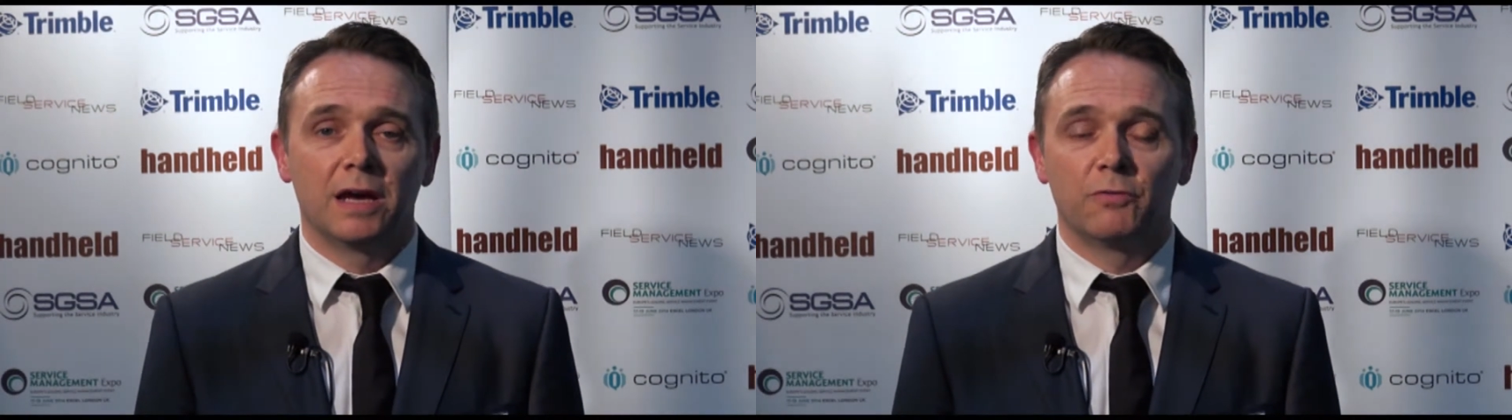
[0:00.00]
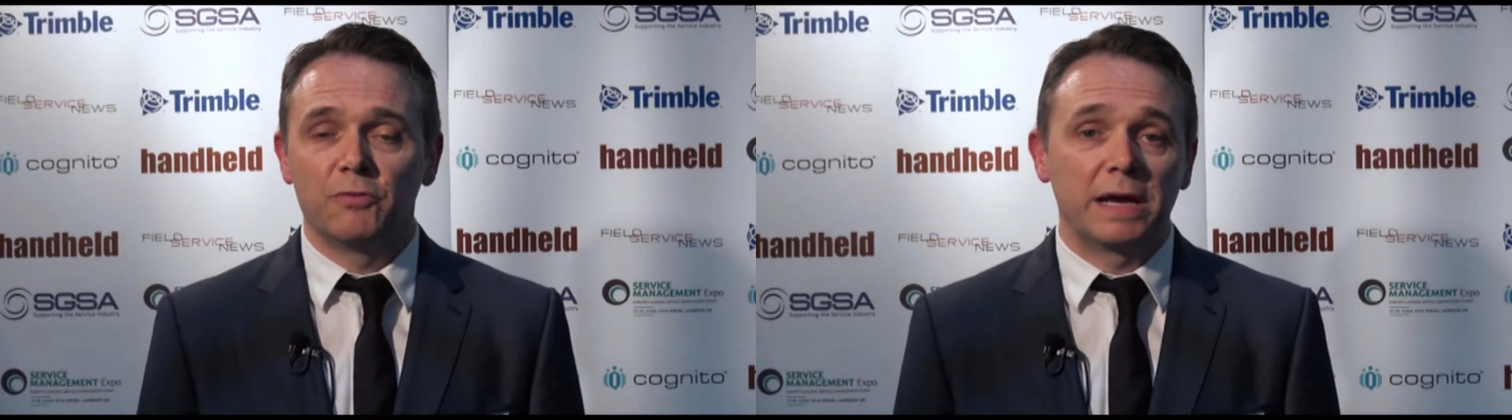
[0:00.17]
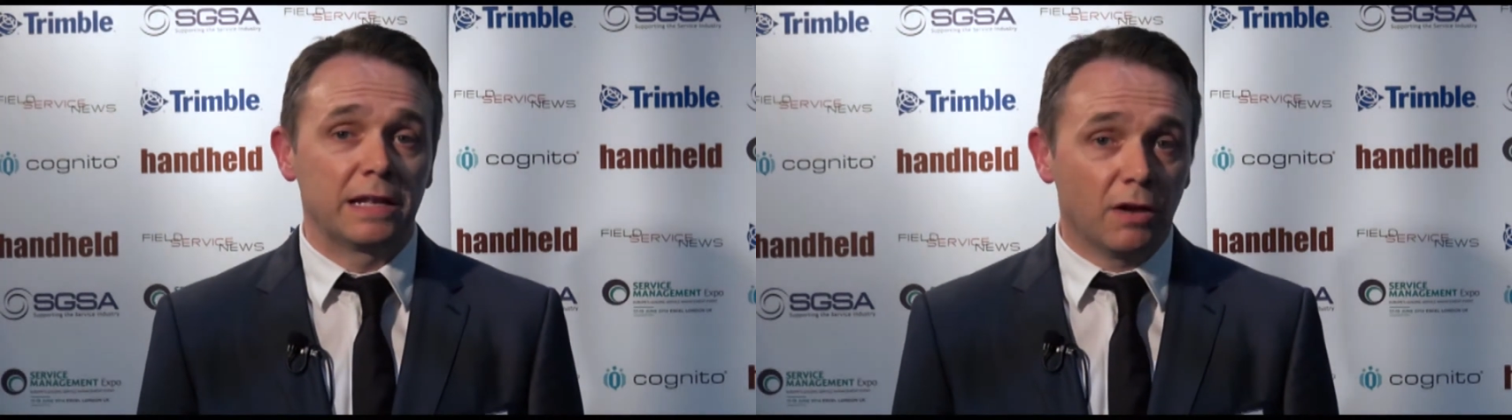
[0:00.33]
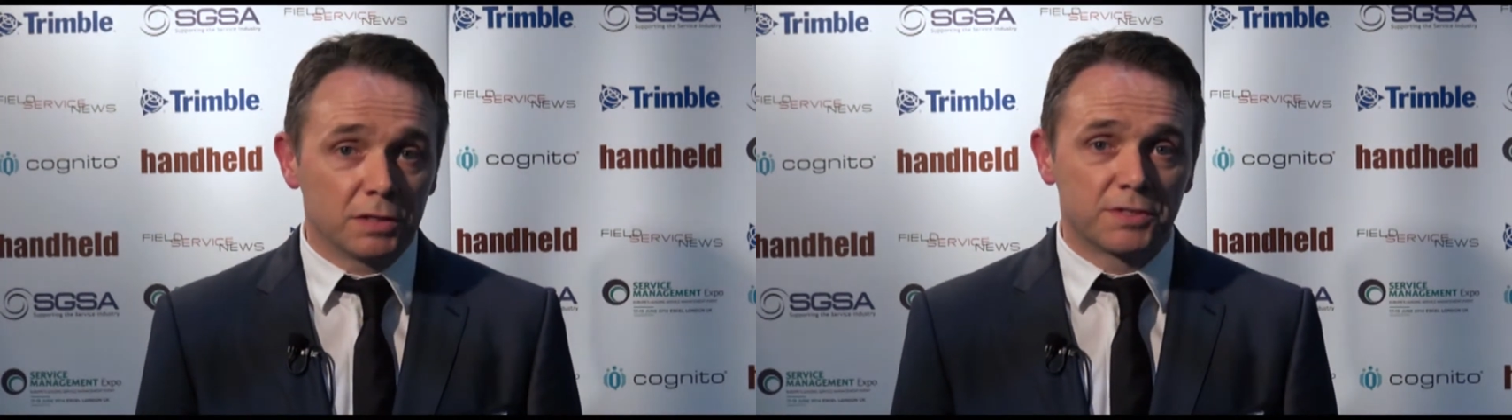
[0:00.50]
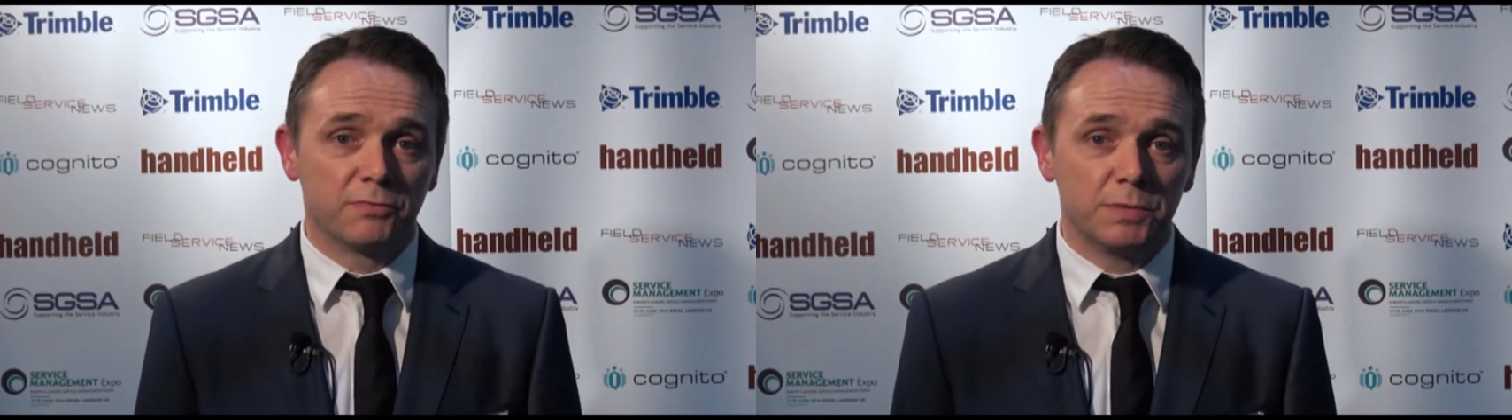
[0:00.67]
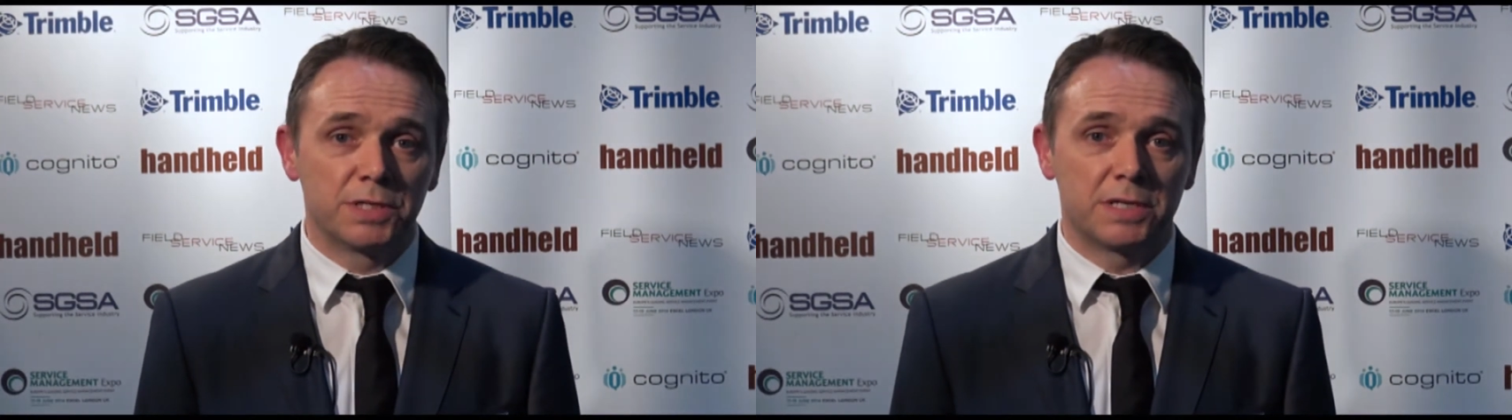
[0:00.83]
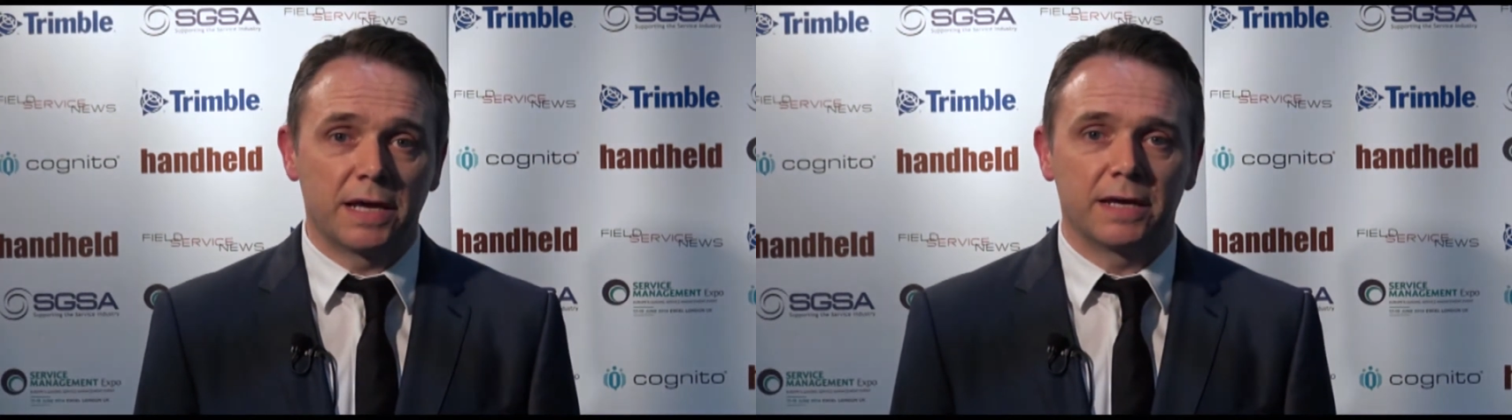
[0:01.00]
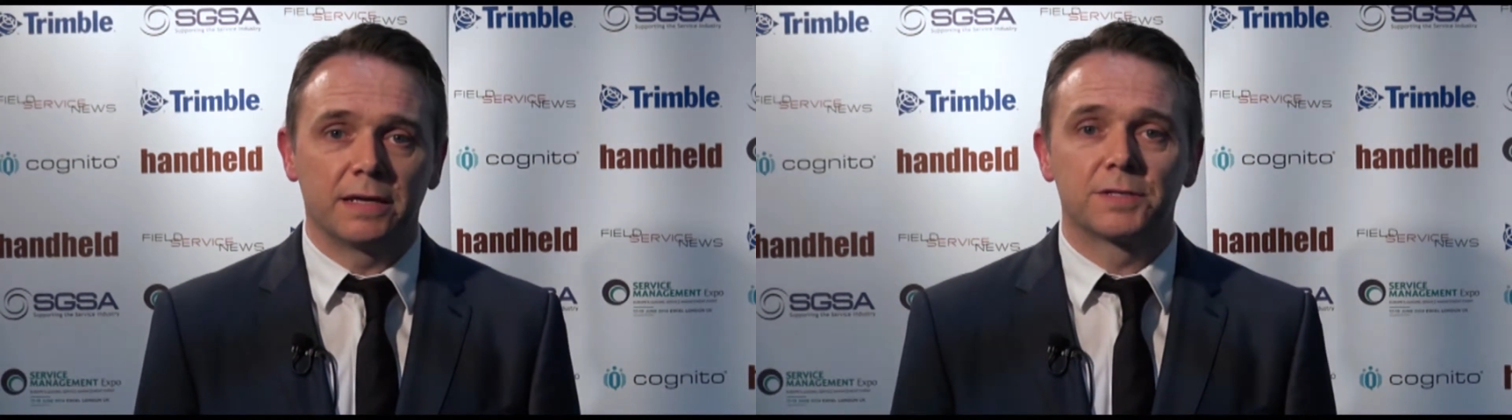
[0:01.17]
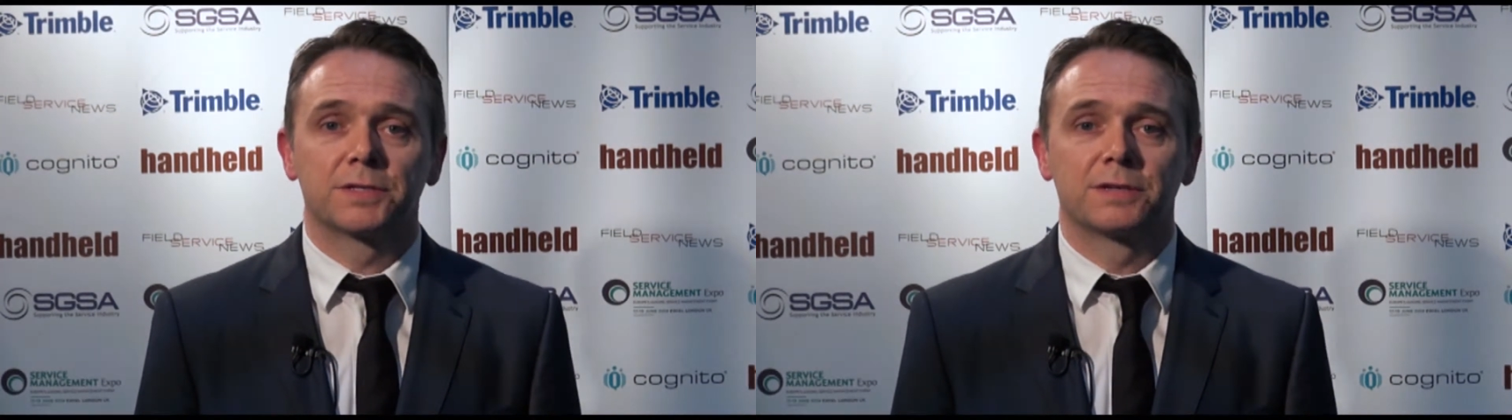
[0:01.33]
We've made lots of
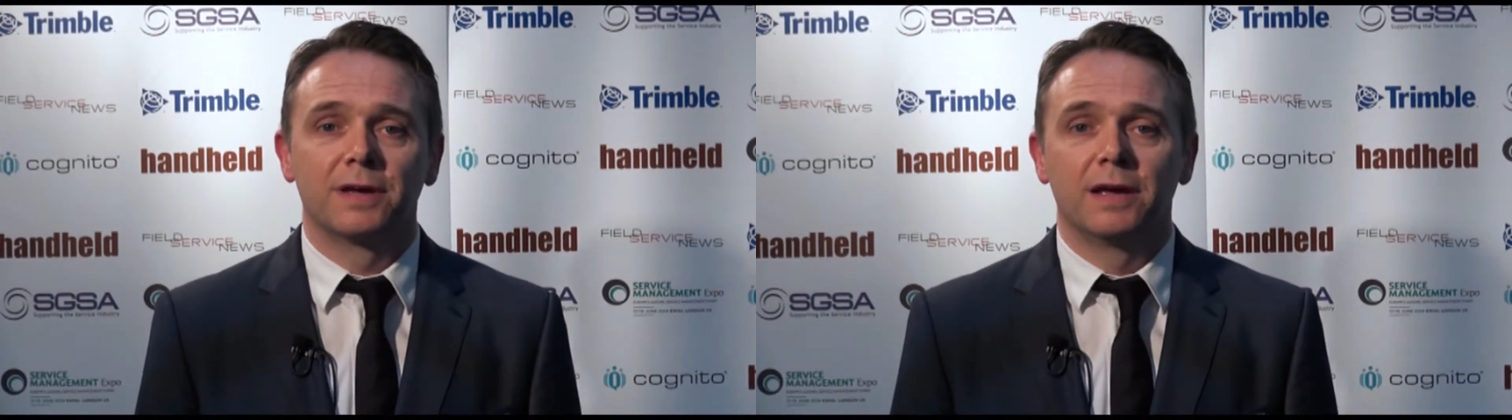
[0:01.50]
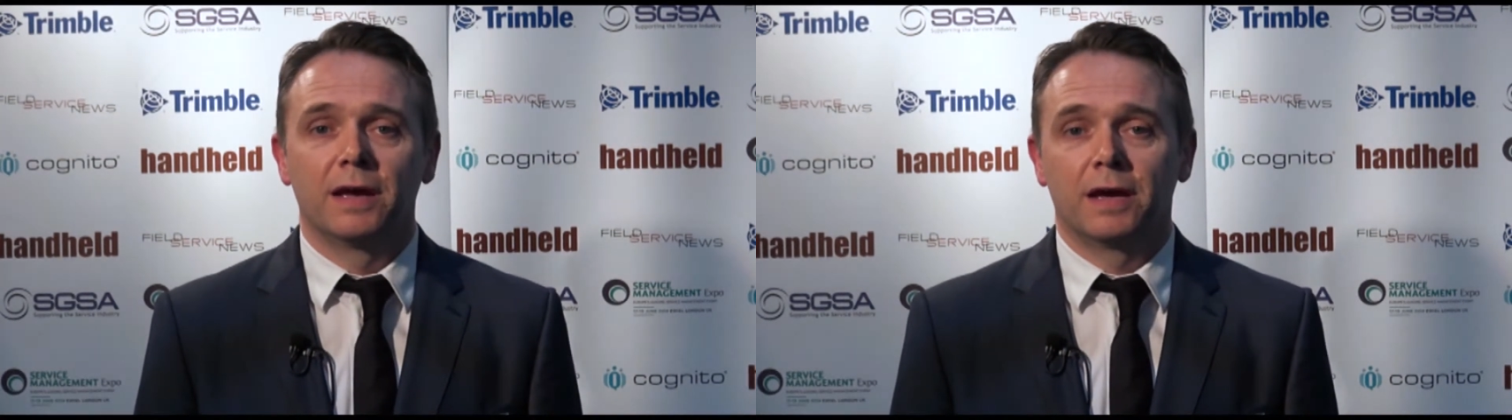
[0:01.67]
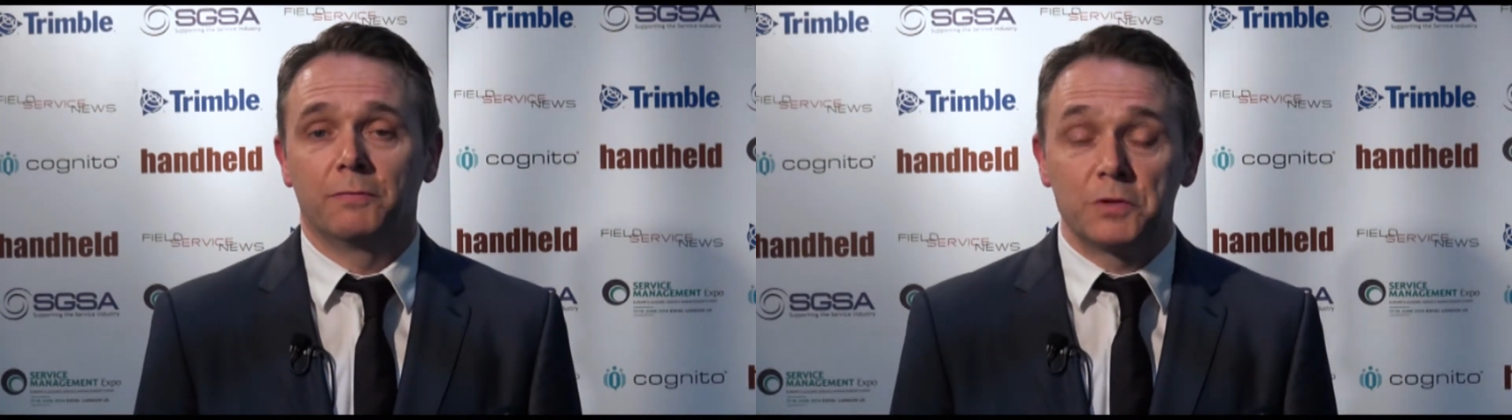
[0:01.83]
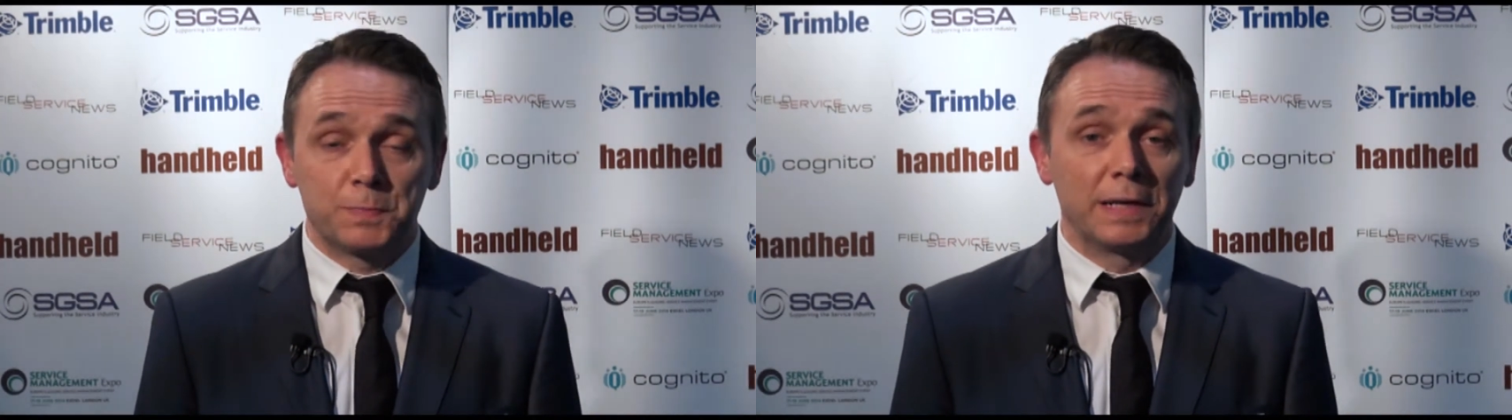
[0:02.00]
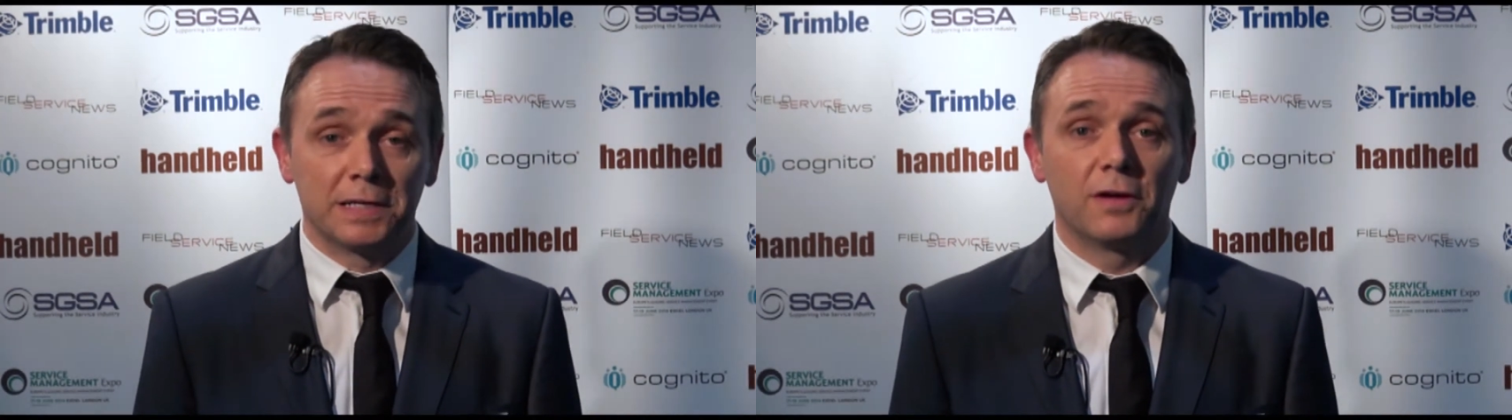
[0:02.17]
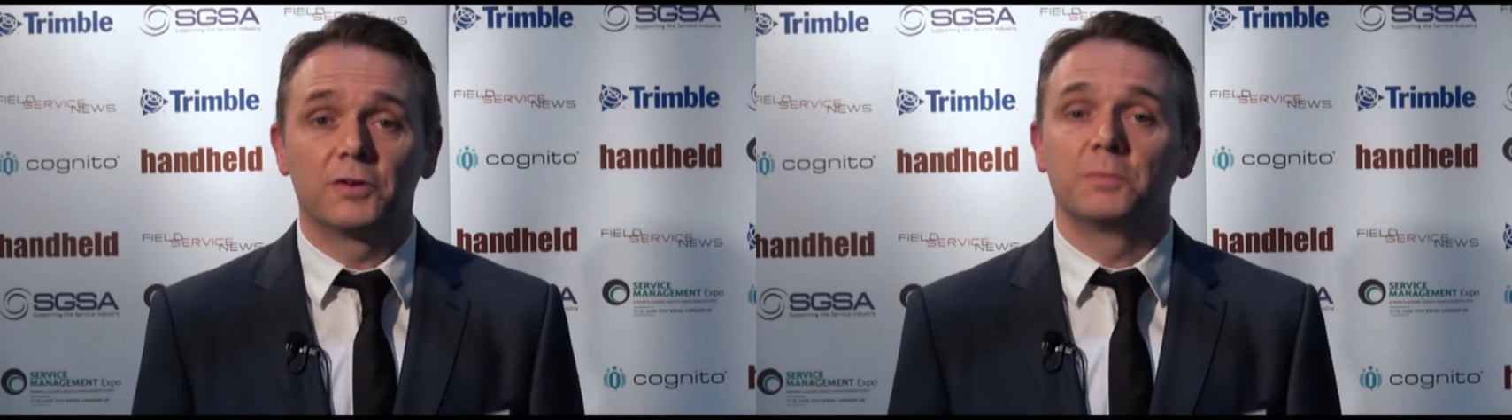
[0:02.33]
mistakes. We spend a